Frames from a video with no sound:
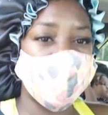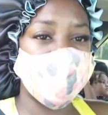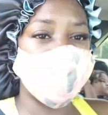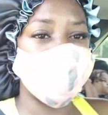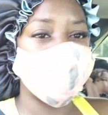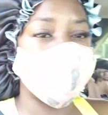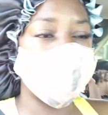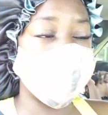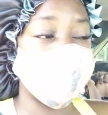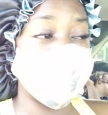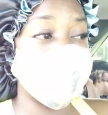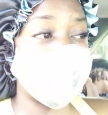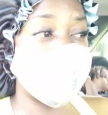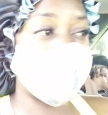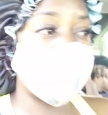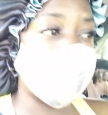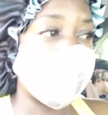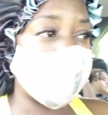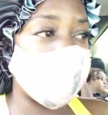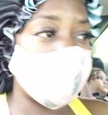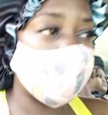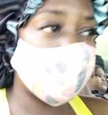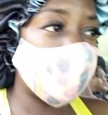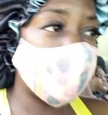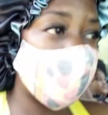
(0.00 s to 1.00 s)
and we
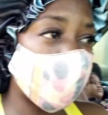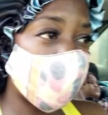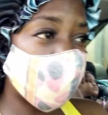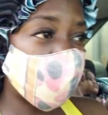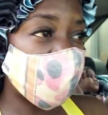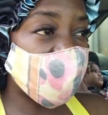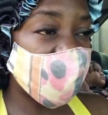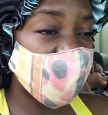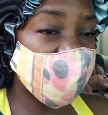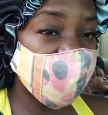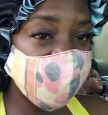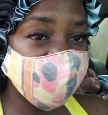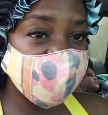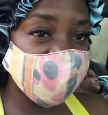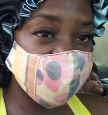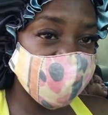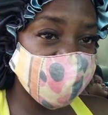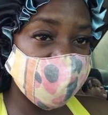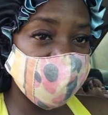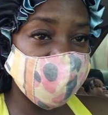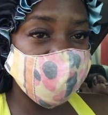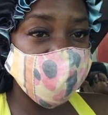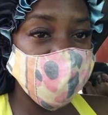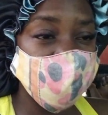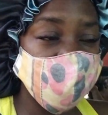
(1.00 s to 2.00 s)
are off
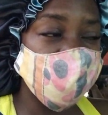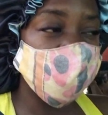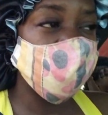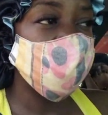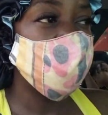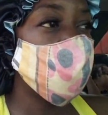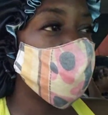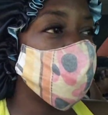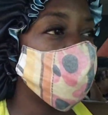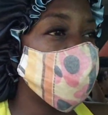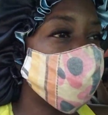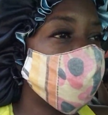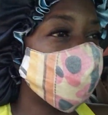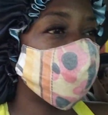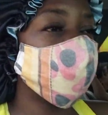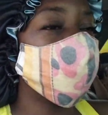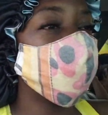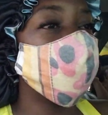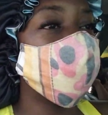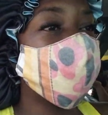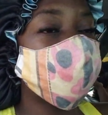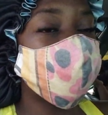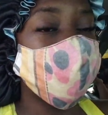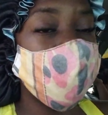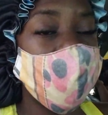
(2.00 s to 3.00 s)
to
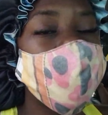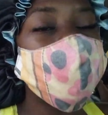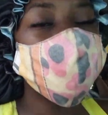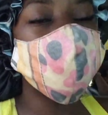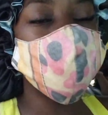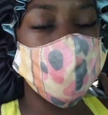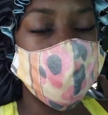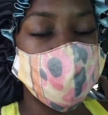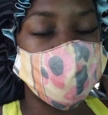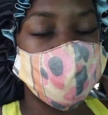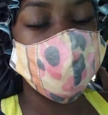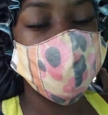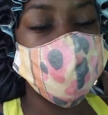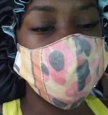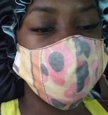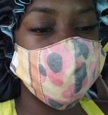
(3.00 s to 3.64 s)
San Juan